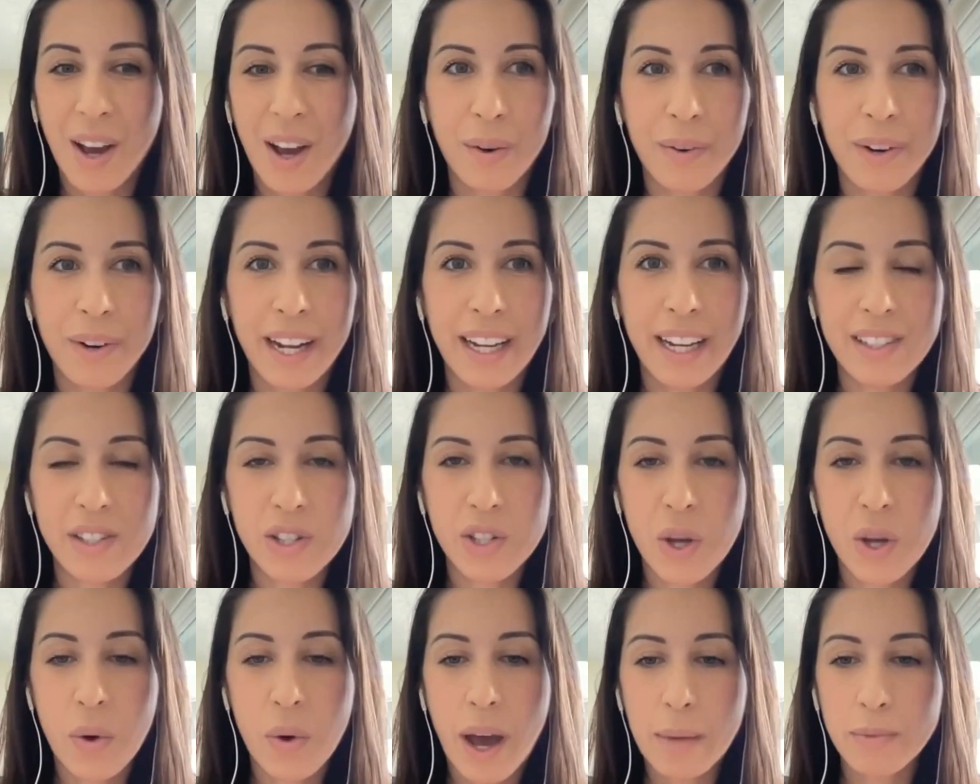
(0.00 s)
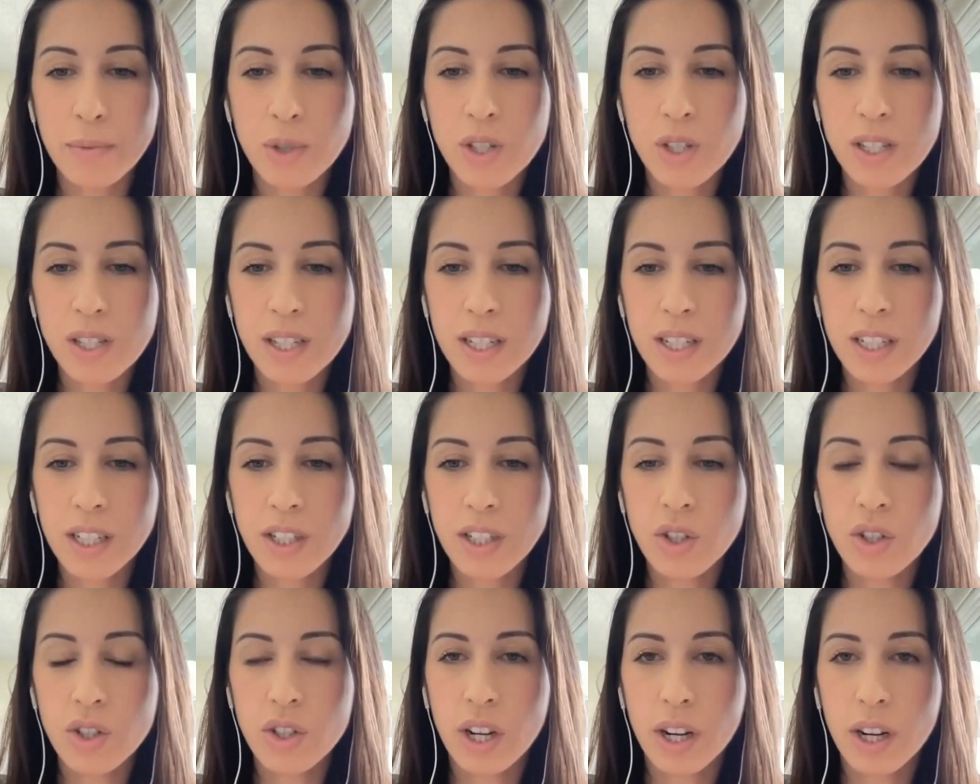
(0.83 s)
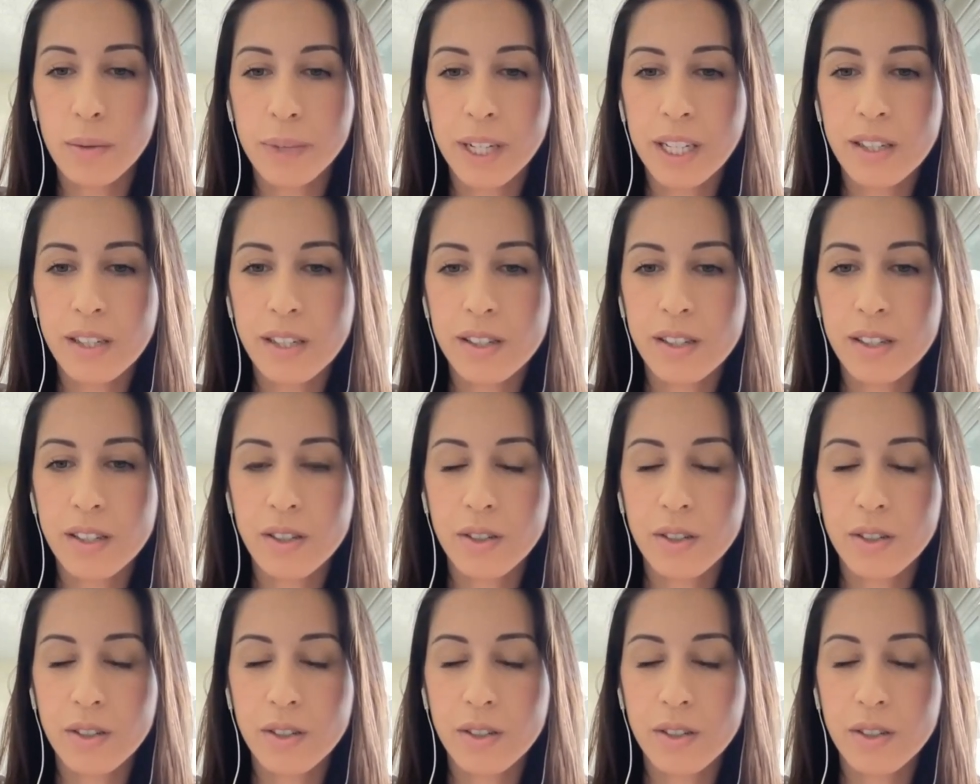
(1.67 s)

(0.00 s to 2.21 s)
All right. So I'm just going to share my